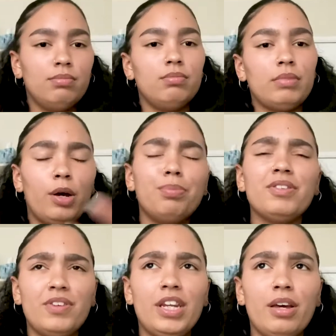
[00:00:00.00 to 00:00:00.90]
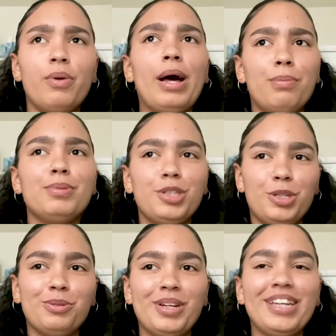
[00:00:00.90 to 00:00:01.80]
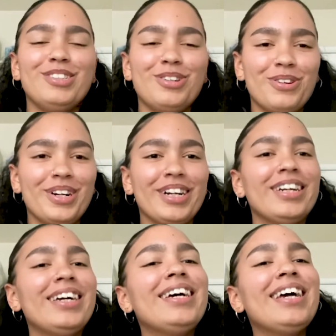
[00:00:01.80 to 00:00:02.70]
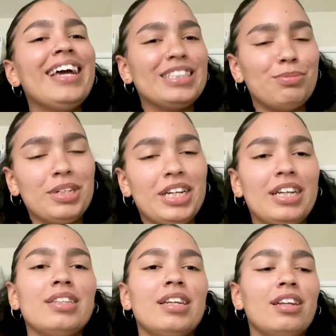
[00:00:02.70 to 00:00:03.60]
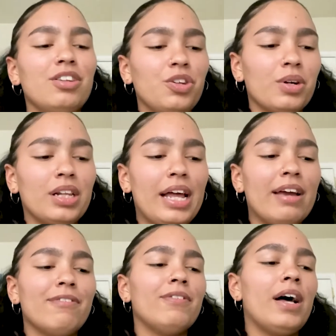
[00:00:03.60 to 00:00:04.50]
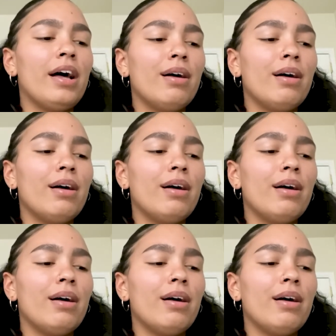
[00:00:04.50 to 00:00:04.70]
I hope this video helps you in your experience and in your life,